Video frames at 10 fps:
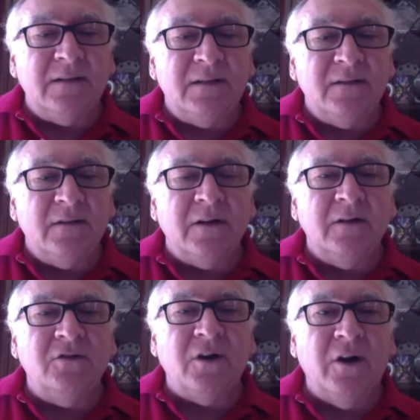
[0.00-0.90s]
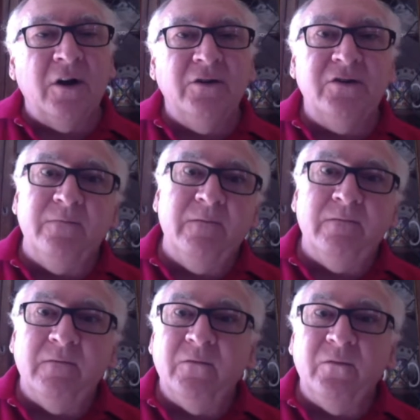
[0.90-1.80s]
So it could
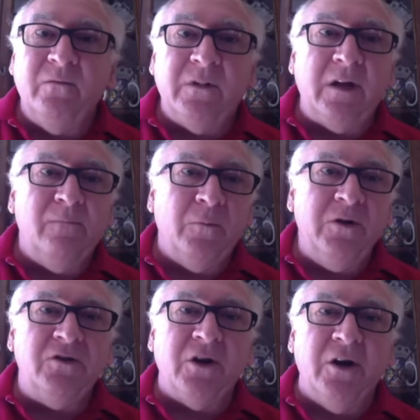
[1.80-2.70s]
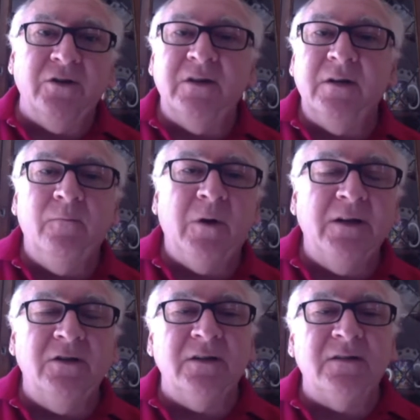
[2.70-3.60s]
keep recharging by
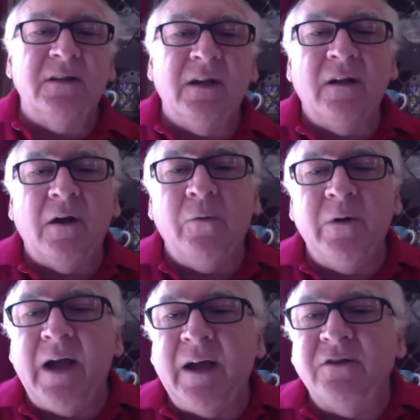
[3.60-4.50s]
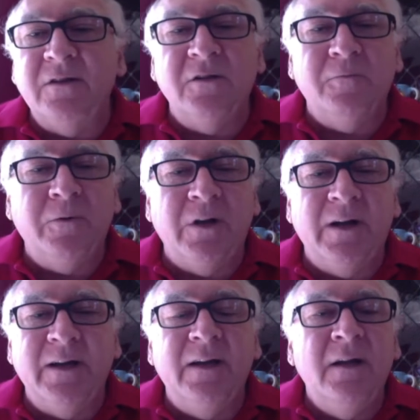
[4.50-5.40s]
just a reaction in the
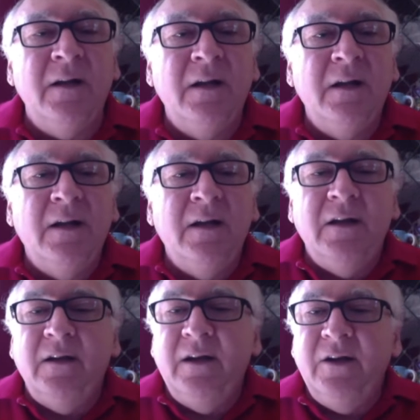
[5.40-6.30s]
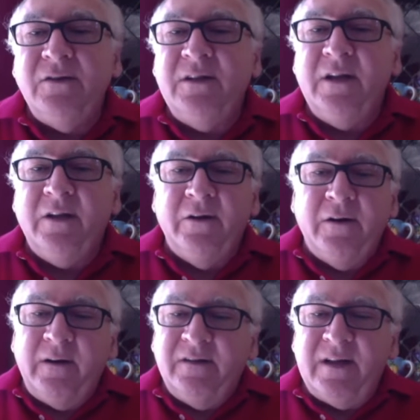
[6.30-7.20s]
blood. And here's
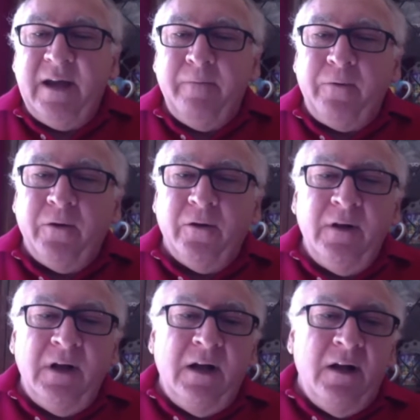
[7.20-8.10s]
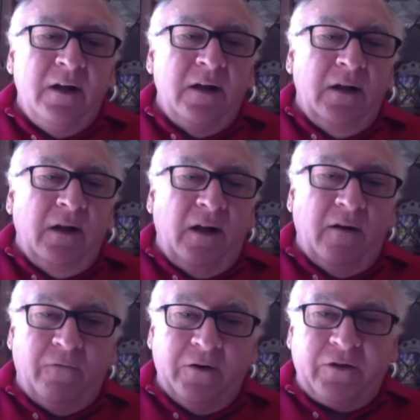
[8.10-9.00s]
another example
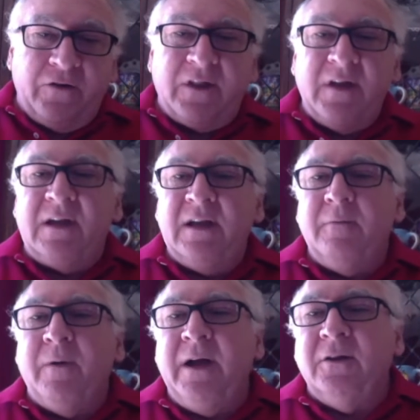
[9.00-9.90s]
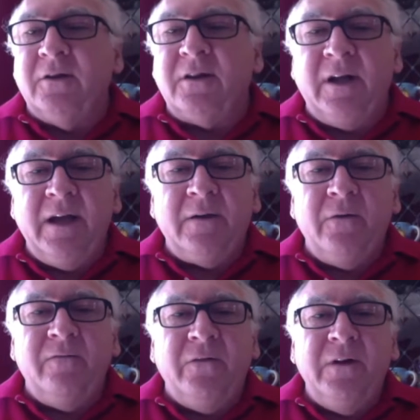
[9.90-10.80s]
of what they're thinking it might look like
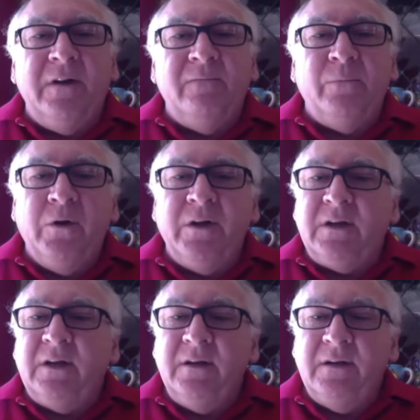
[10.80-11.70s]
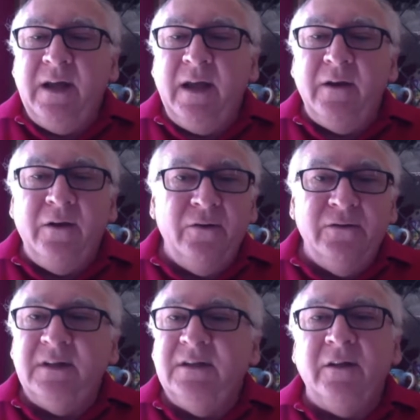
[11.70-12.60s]
if we put nanos
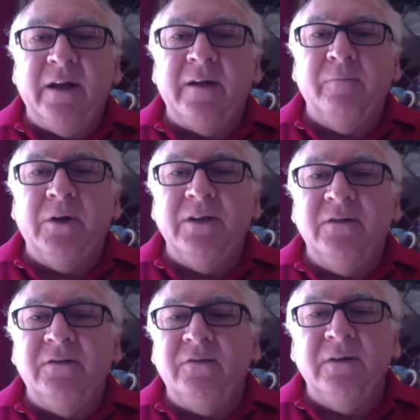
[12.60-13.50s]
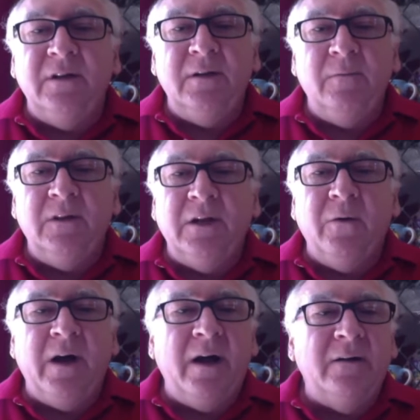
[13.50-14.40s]
into like a bloodstream and they go
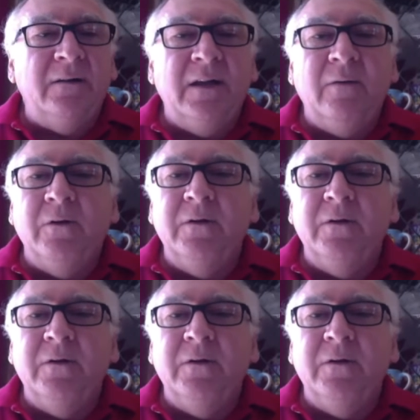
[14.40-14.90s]
out and they would